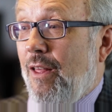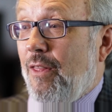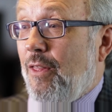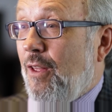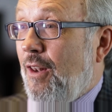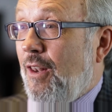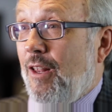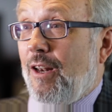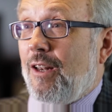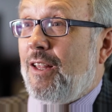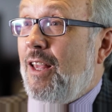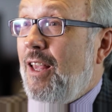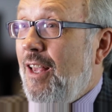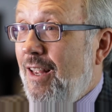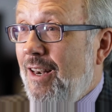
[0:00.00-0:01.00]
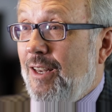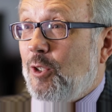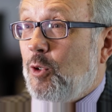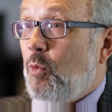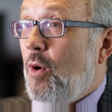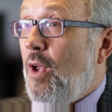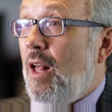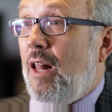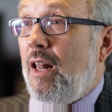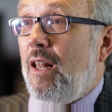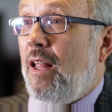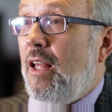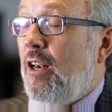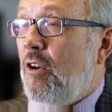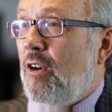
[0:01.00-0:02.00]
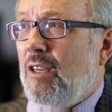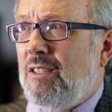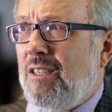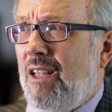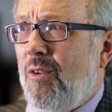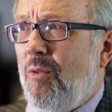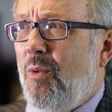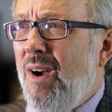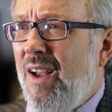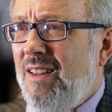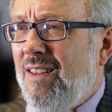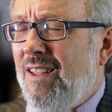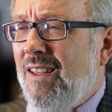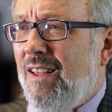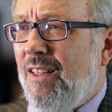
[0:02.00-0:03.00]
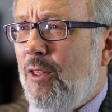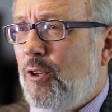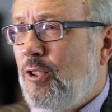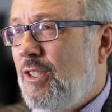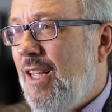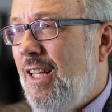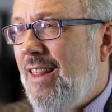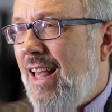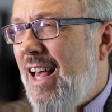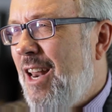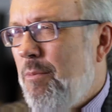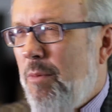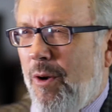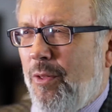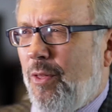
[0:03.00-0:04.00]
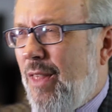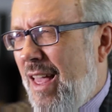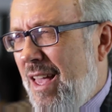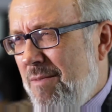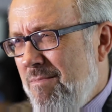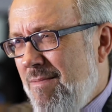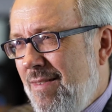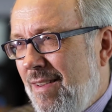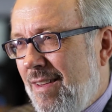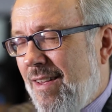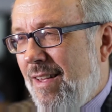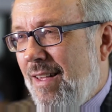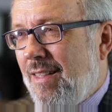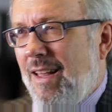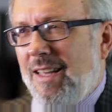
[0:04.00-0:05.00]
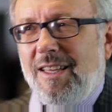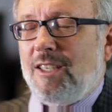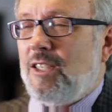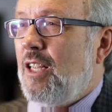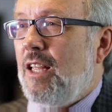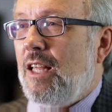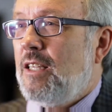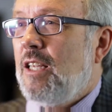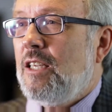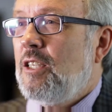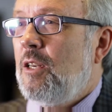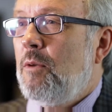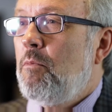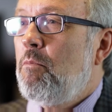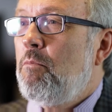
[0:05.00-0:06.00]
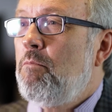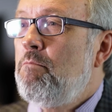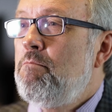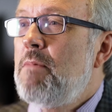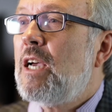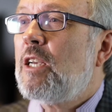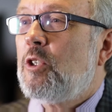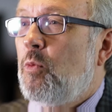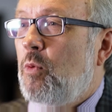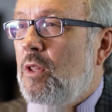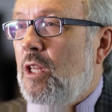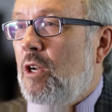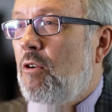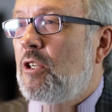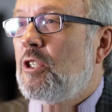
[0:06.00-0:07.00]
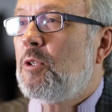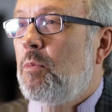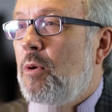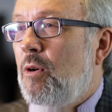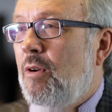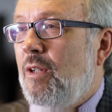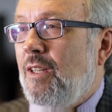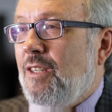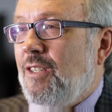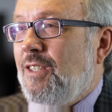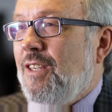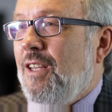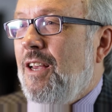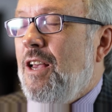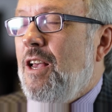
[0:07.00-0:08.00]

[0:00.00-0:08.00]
the little kid as well, and you're going to say, what? They're saying that about them? It doesn't mix with their experience.